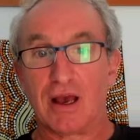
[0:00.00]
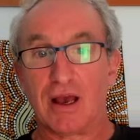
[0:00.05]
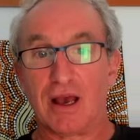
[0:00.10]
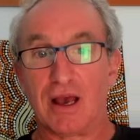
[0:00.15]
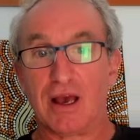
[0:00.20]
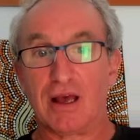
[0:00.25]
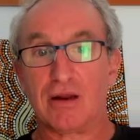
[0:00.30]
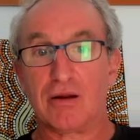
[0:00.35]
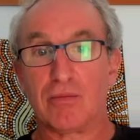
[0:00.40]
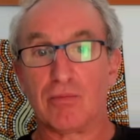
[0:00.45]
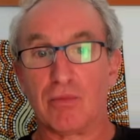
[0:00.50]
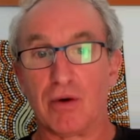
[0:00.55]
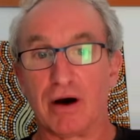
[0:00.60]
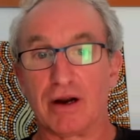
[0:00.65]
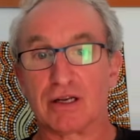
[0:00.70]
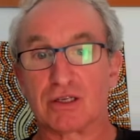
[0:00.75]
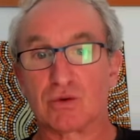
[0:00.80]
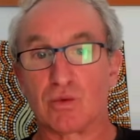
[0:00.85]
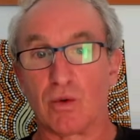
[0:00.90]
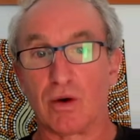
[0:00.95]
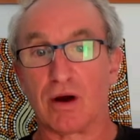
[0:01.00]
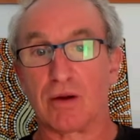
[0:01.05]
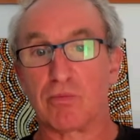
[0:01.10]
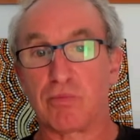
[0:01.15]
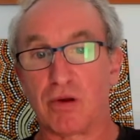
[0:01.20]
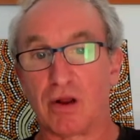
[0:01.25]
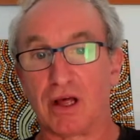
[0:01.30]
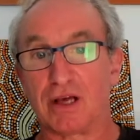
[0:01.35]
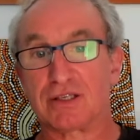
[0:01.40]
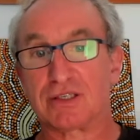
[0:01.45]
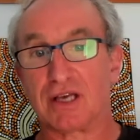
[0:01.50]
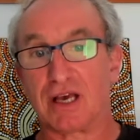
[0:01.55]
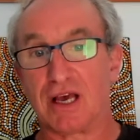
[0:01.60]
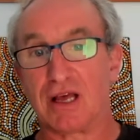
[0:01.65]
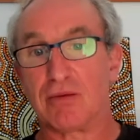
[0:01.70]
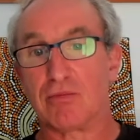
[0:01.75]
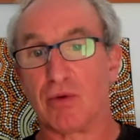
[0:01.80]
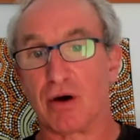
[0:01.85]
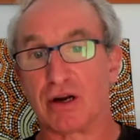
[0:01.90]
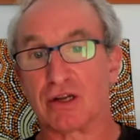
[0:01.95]
n minus 1 plus
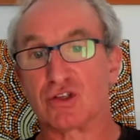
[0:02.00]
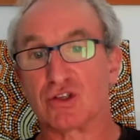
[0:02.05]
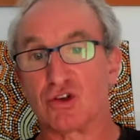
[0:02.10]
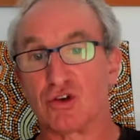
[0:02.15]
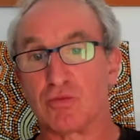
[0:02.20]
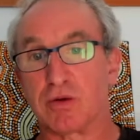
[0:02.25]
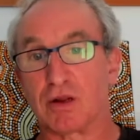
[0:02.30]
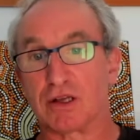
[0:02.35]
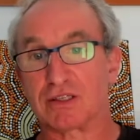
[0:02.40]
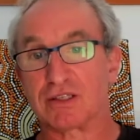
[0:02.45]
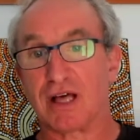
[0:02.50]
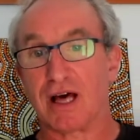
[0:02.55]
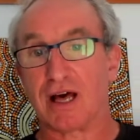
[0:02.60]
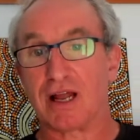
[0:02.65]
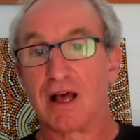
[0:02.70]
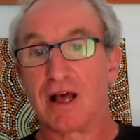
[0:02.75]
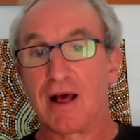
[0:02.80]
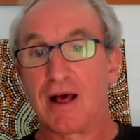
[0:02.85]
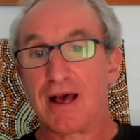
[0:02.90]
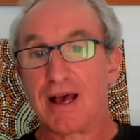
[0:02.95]
n minus 2 plus that